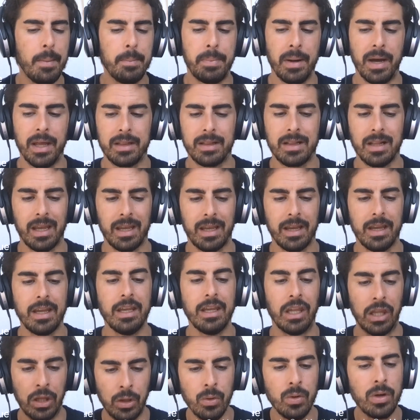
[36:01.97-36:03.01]
But like
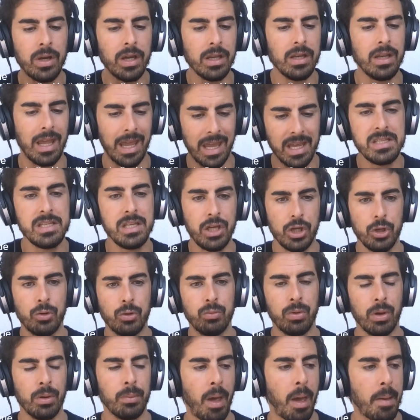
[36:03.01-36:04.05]
you can
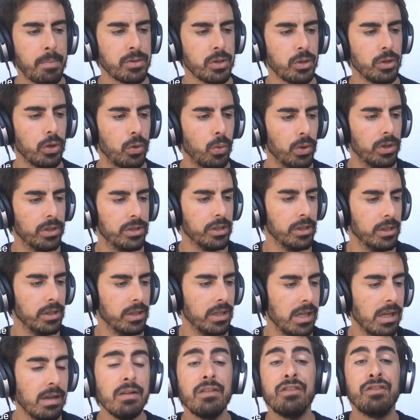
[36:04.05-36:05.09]
execute roadmaps on a
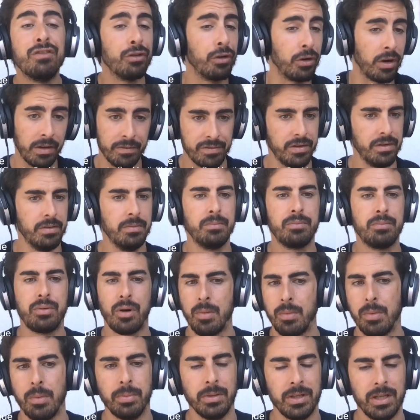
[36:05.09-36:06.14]
quarterly forever,
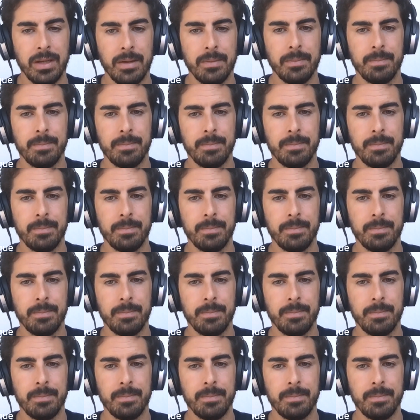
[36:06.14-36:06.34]
probably.